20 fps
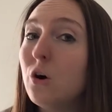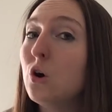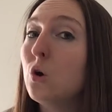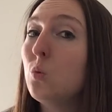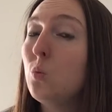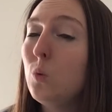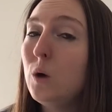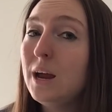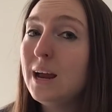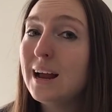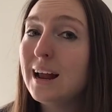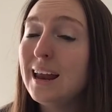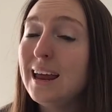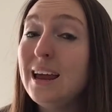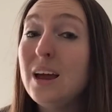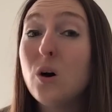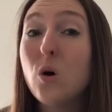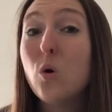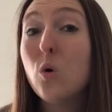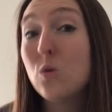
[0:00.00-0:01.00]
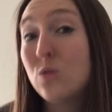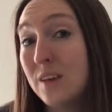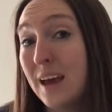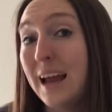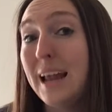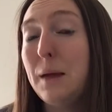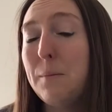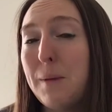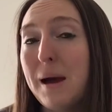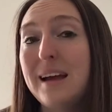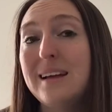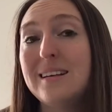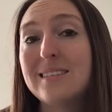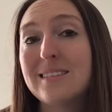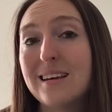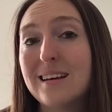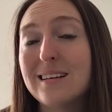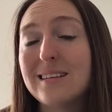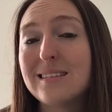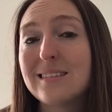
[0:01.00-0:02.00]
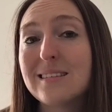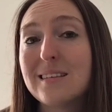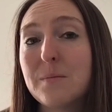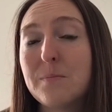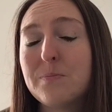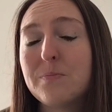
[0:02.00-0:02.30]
on a weekly or daily basis.